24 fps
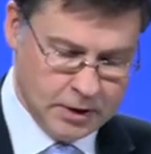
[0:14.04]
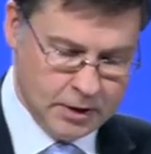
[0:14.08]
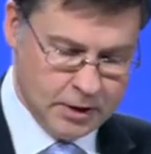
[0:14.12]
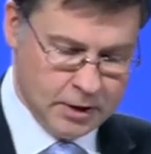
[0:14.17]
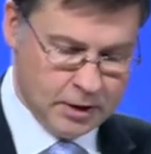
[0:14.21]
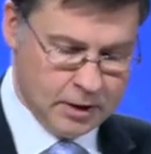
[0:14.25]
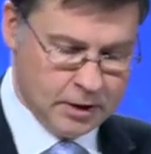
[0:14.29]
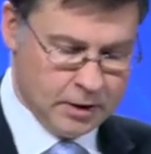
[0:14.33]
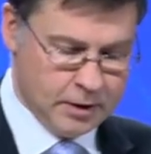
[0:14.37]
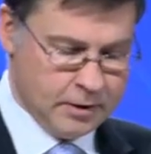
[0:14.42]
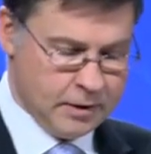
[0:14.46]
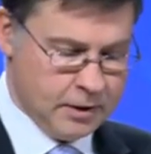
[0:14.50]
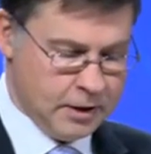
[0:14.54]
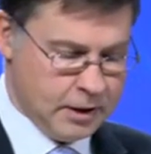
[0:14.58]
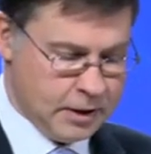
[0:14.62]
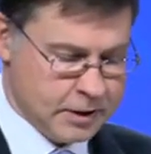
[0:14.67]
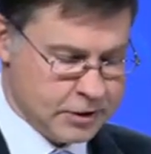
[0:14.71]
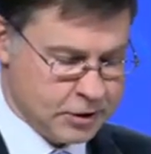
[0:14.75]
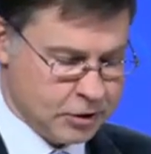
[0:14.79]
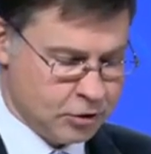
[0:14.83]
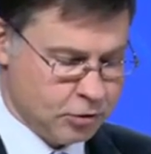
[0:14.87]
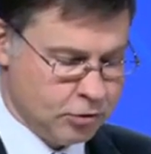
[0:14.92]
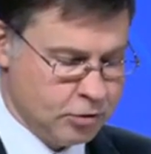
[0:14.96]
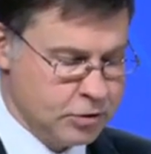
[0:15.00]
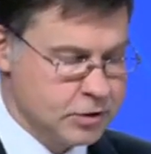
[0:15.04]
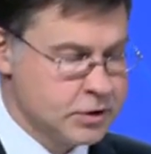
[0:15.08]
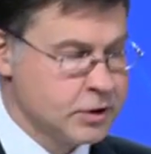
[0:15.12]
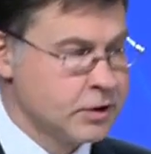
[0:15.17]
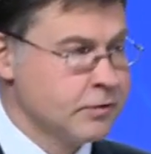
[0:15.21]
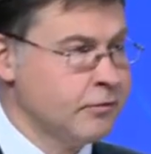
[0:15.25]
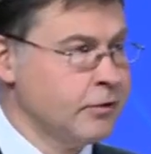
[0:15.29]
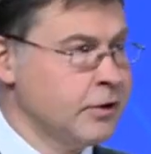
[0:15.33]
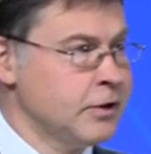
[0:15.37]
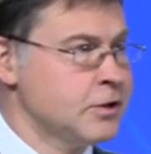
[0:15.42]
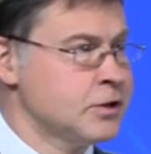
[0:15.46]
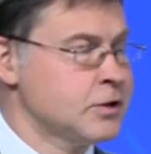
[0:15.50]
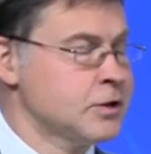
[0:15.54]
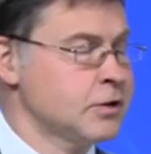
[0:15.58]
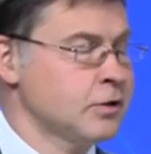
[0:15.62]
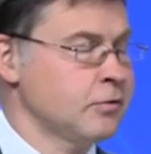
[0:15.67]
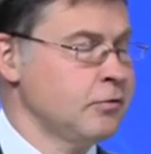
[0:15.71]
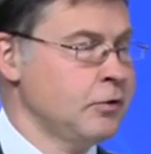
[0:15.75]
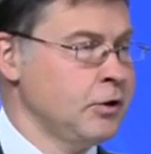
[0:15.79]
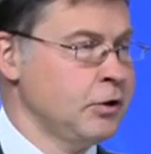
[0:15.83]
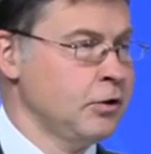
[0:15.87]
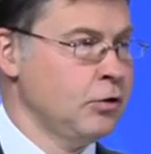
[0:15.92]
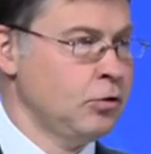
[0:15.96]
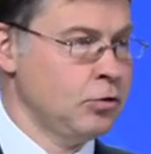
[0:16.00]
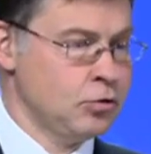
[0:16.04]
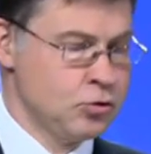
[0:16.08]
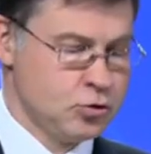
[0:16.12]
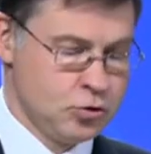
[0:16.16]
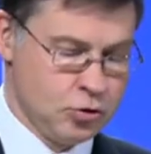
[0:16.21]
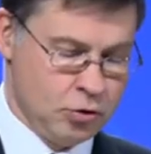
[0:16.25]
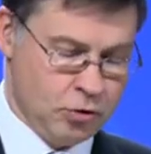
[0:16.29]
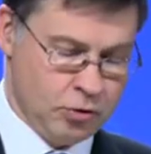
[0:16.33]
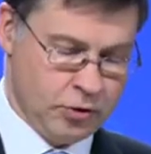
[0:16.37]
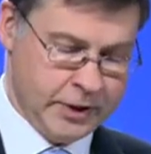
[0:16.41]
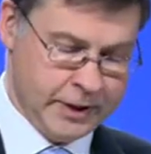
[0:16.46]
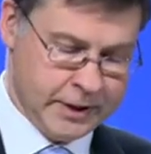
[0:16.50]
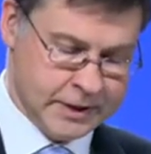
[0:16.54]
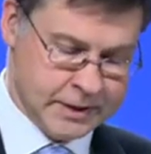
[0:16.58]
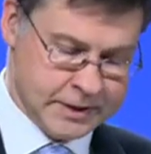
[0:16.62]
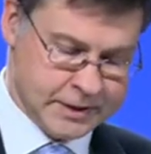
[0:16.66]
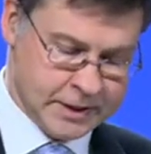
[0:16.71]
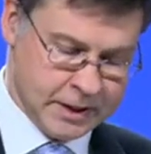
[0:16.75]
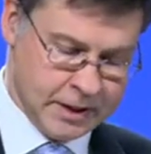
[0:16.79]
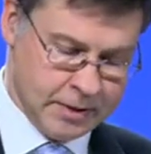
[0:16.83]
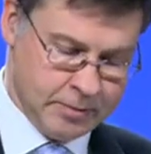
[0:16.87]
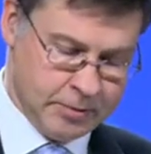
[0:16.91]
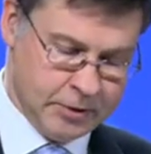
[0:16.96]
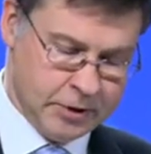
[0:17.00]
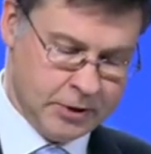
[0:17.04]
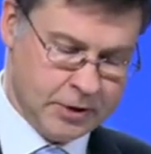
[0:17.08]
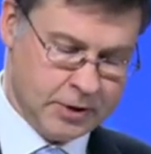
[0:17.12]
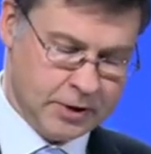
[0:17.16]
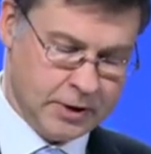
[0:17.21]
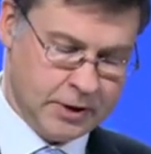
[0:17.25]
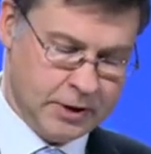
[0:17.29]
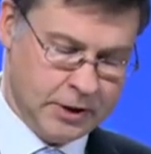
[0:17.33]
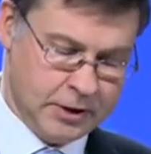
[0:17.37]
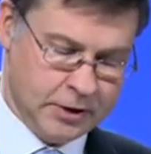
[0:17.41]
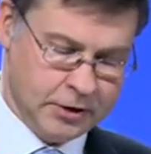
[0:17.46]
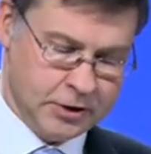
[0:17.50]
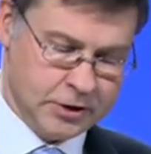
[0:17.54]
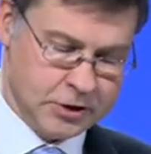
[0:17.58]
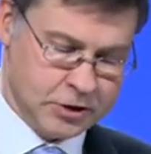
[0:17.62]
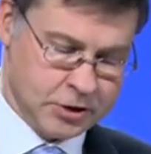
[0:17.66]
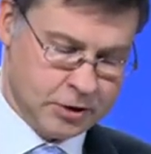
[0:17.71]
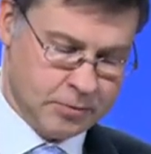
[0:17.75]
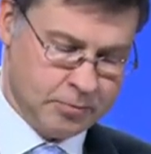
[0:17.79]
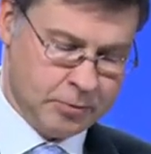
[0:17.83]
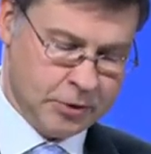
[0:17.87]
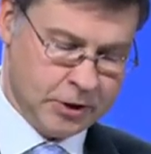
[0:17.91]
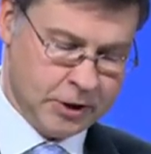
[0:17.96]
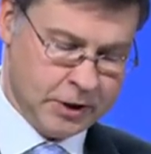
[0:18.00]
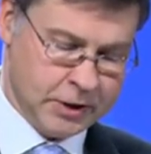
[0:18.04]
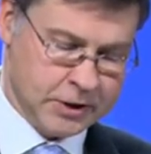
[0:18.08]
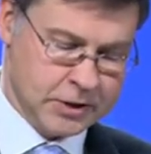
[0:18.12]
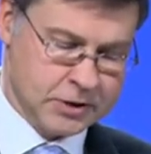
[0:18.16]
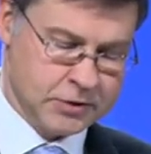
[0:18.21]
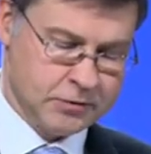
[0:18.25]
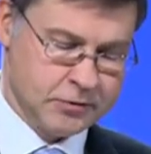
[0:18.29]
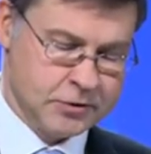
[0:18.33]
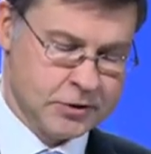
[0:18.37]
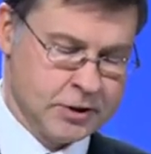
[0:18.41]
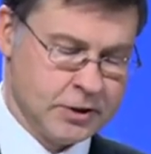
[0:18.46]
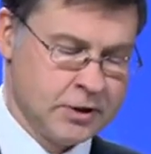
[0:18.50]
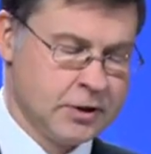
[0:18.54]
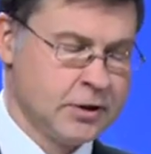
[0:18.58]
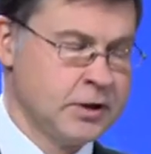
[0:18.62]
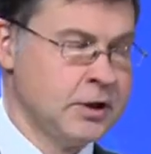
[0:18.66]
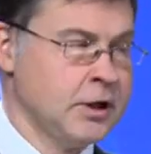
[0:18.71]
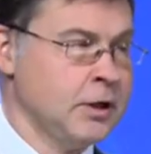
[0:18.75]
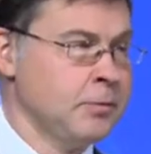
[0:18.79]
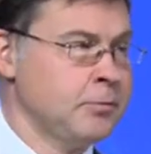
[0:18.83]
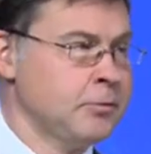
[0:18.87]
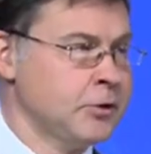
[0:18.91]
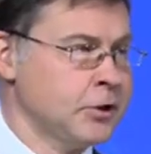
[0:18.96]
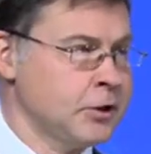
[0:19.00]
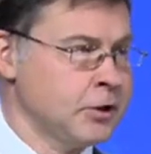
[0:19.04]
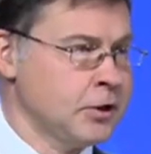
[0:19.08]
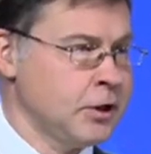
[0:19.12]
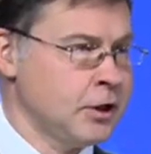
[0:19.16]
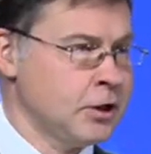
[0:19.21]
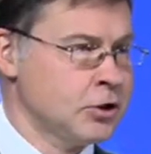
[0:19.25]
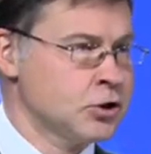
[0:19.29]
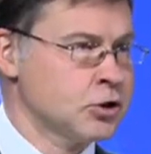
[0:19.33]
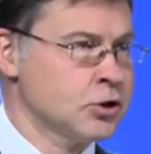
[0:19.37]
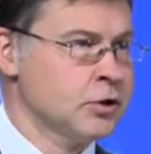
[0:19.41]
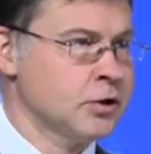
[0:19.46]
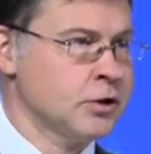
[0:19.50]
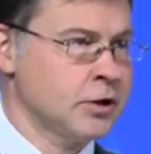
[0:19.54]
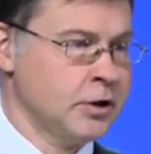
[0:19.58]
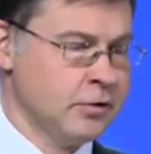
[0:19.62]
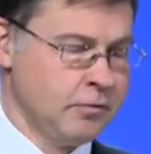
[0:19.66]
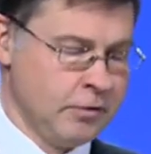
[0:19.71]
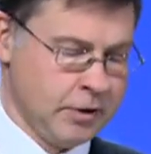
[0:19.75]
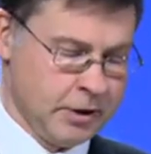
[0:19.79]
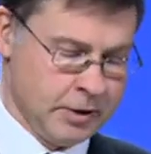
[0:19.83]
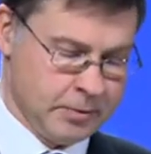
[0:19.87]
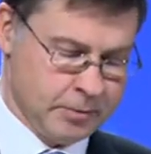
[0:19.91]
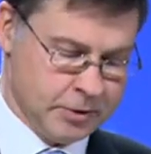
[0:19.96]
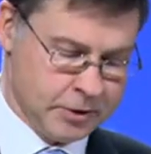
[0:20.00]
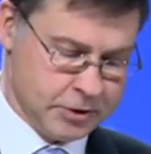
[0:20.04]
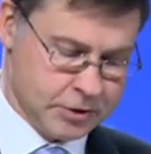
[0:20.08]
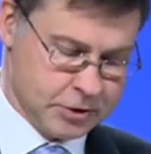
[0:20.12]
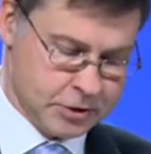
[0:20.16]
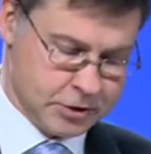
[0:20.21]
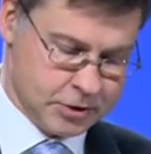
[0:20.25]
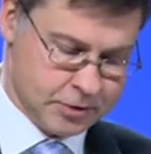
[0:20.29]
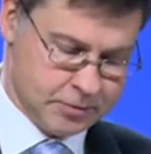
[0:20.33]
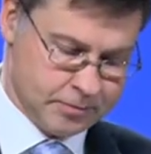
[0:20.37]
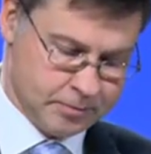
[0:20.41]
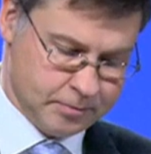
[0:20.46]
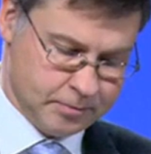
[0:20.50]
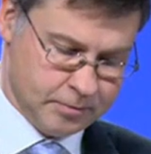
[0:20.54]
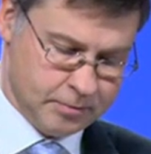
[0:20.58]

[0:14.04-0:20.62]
Uh, as a consequence, we also re-examined Italy's compliance with the debt reduction requirements.